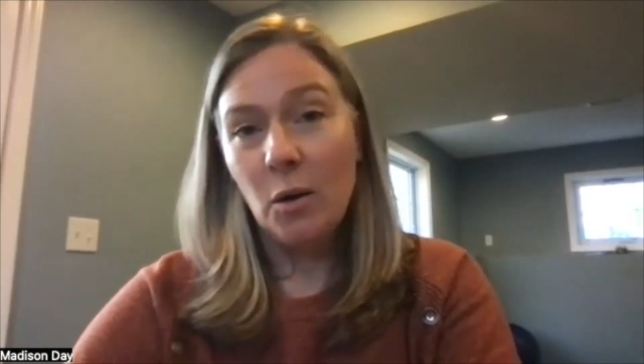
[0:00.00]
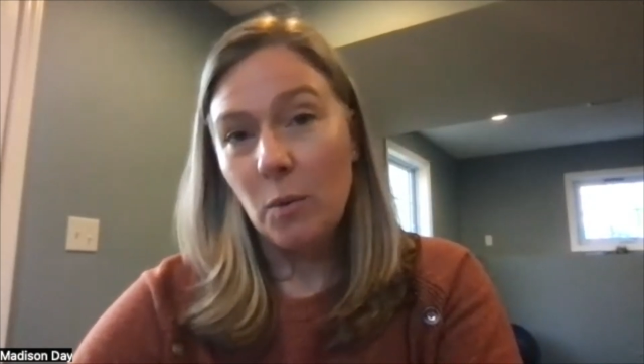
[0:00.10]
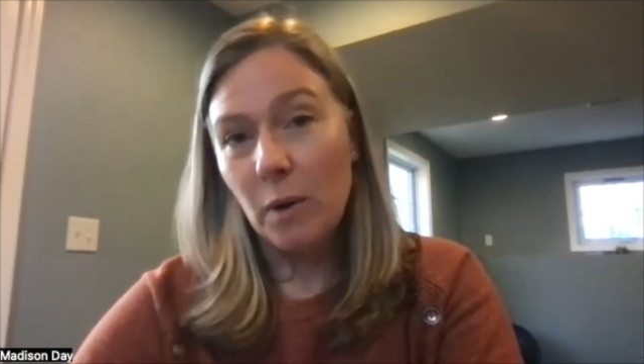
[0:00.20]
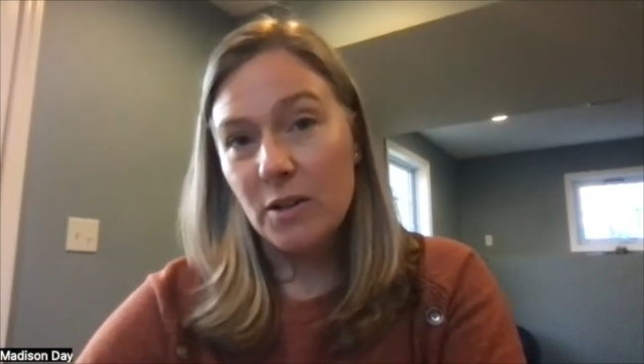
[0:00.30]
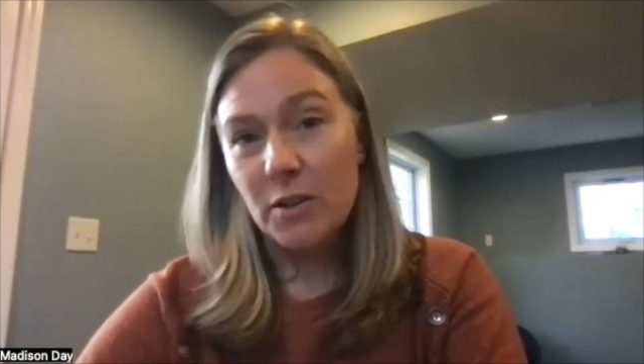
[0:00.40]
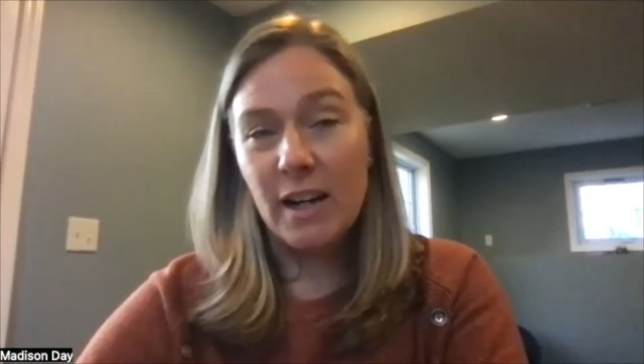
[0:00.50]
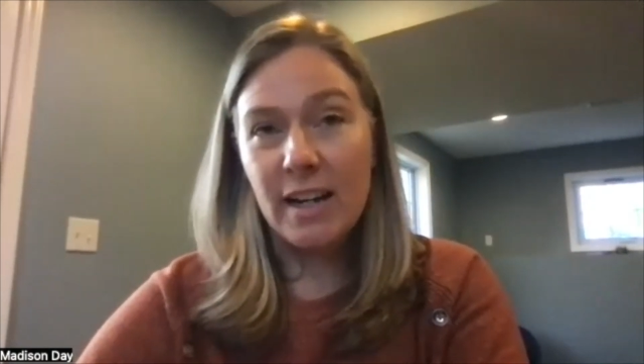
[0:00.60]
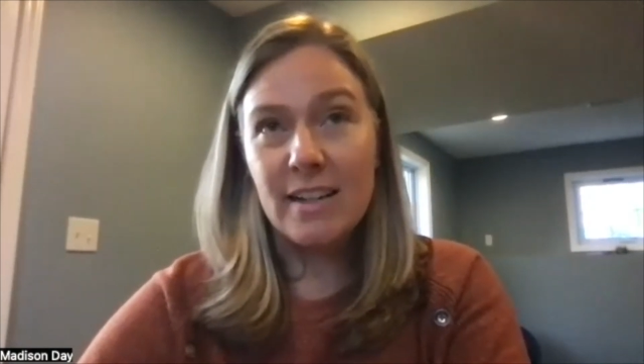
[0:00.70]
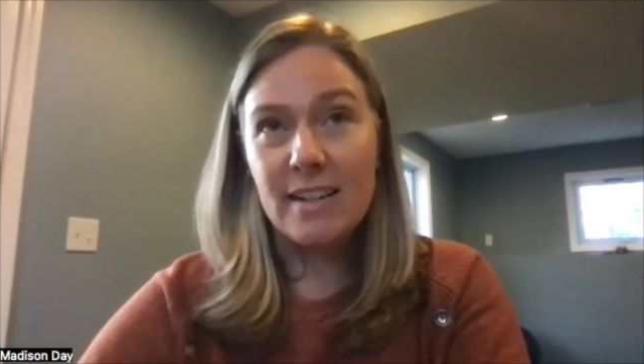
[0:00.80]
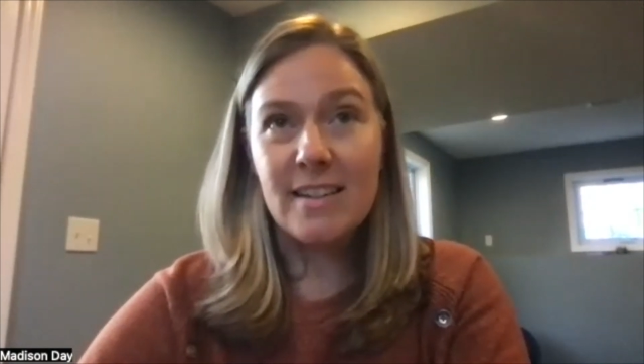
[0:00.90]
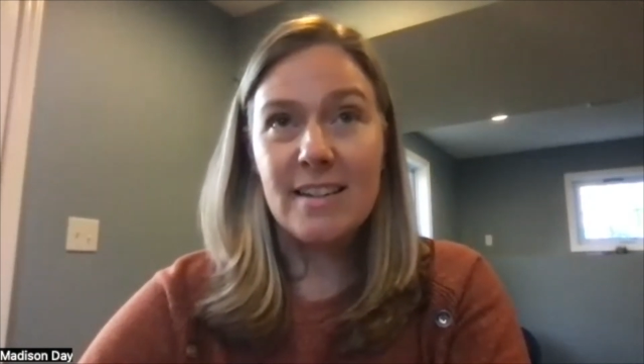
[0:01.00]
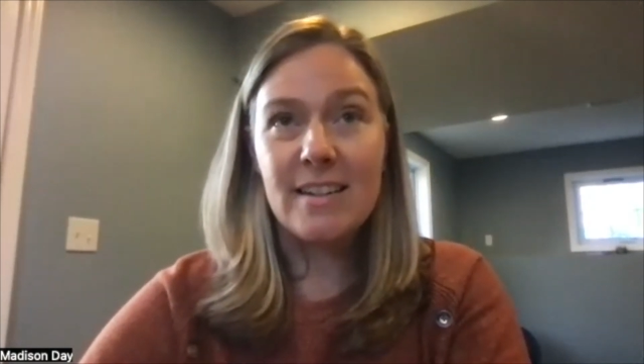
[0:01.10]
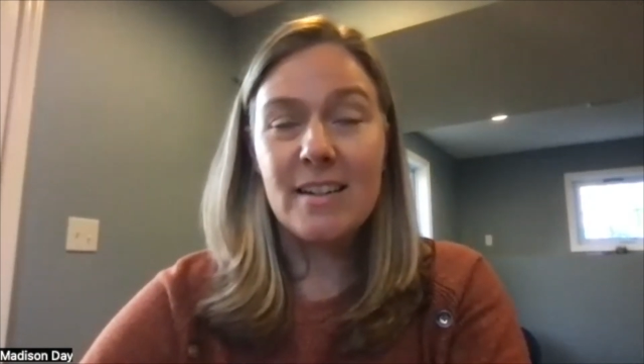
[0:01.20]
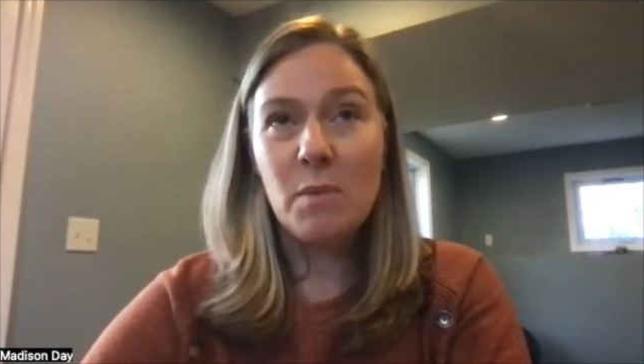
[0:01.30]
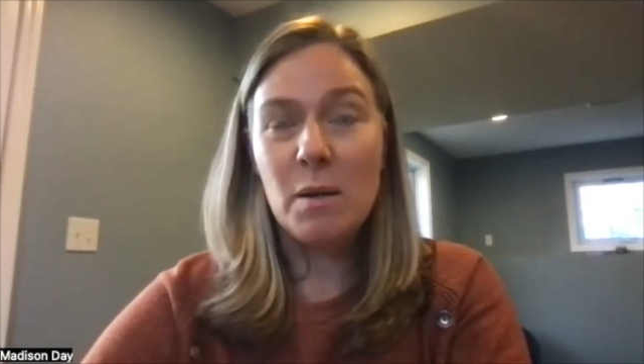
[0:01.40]
wonderings
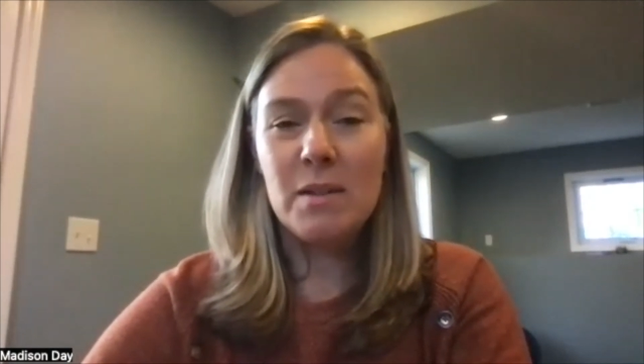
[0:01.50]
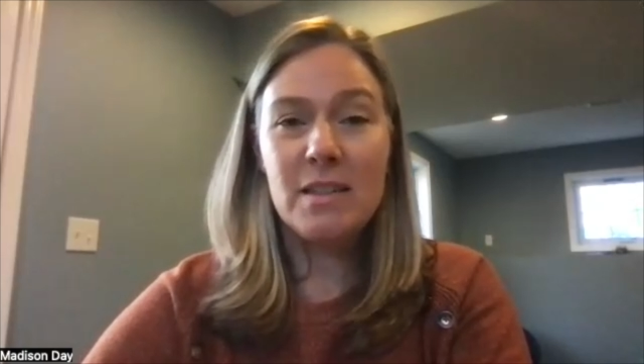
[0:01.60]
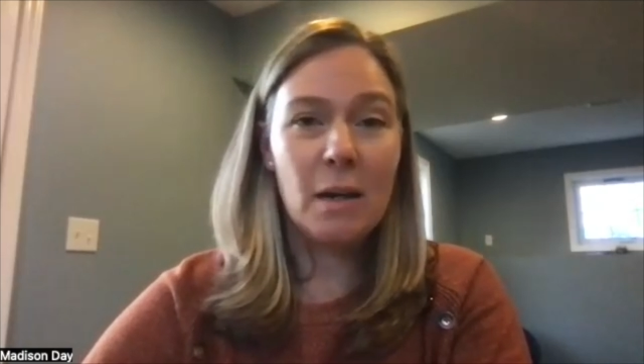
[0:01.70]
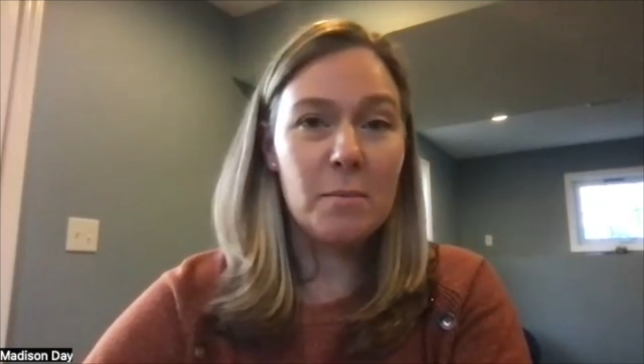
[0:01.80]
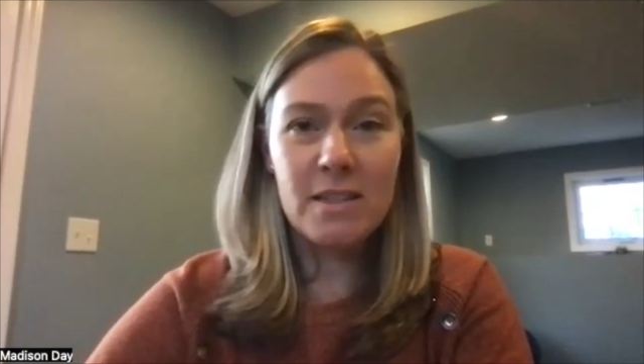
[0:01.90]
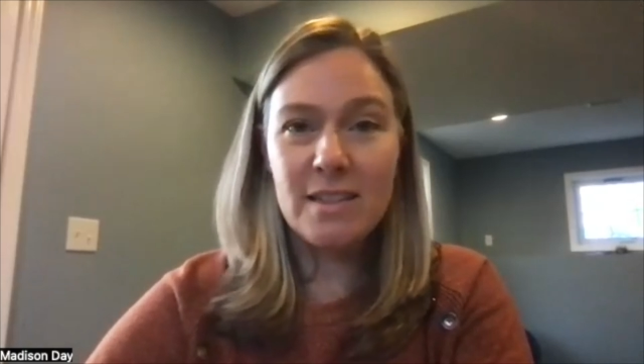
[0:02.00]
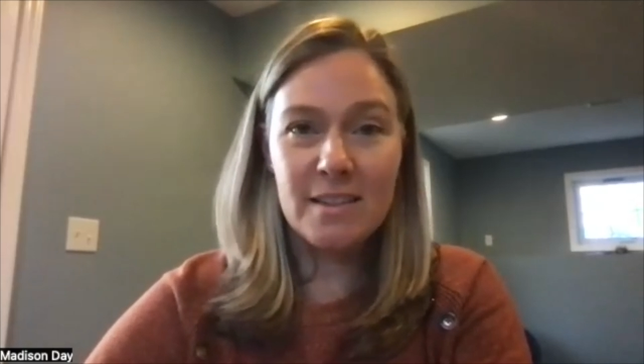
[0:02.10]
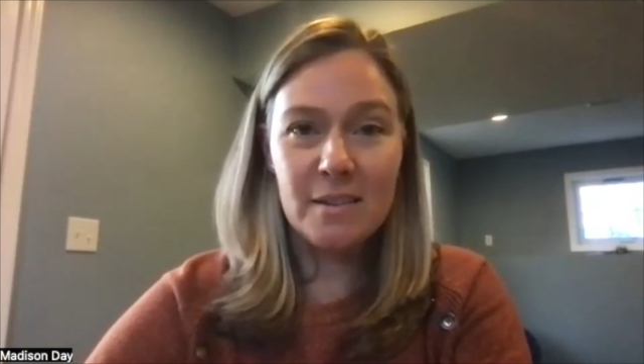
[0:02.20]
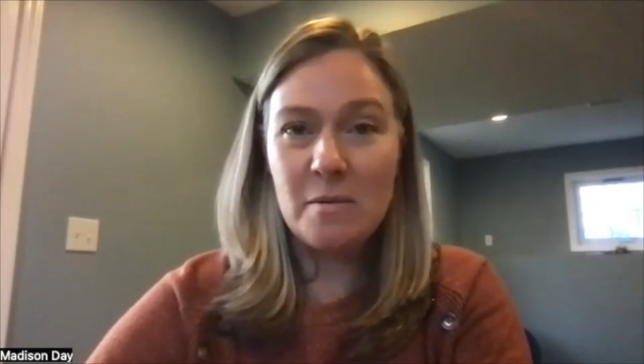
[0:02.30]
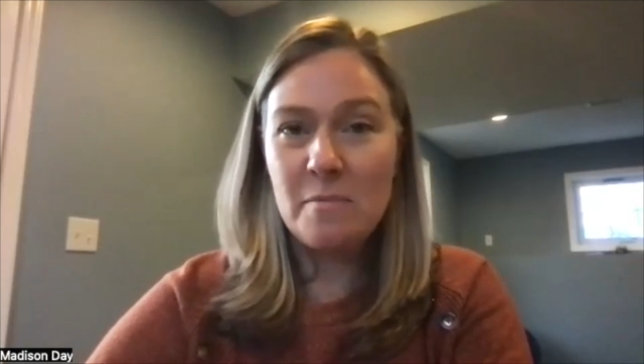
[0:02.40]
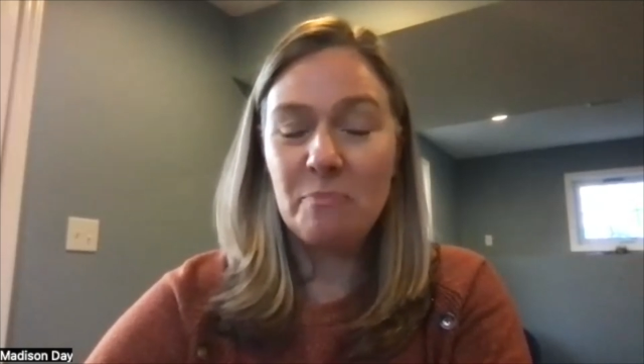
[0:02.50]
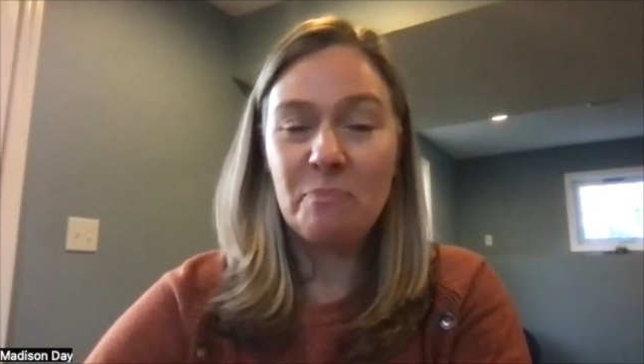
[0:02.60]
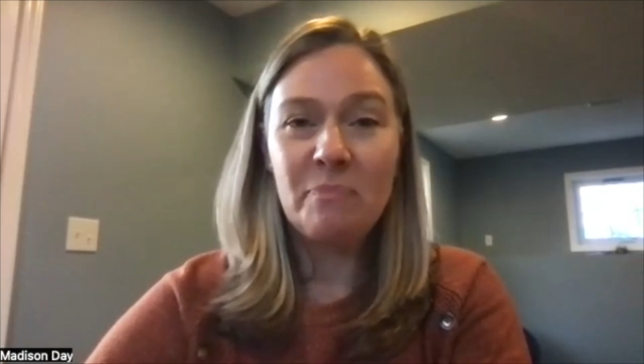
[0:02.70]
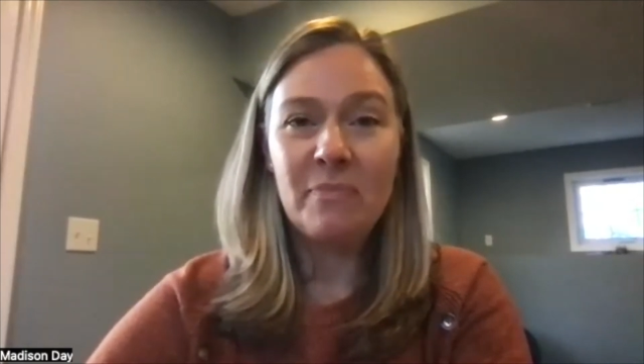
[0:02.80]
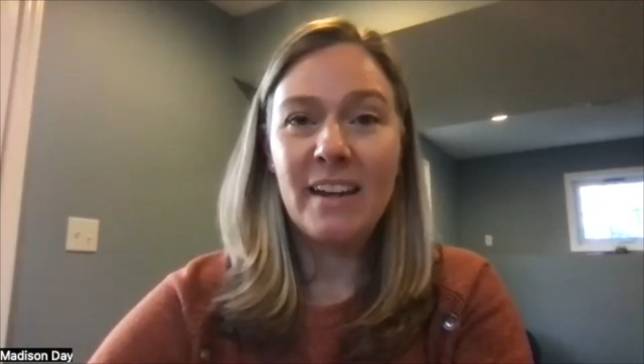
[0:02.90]
and maybe skepticism.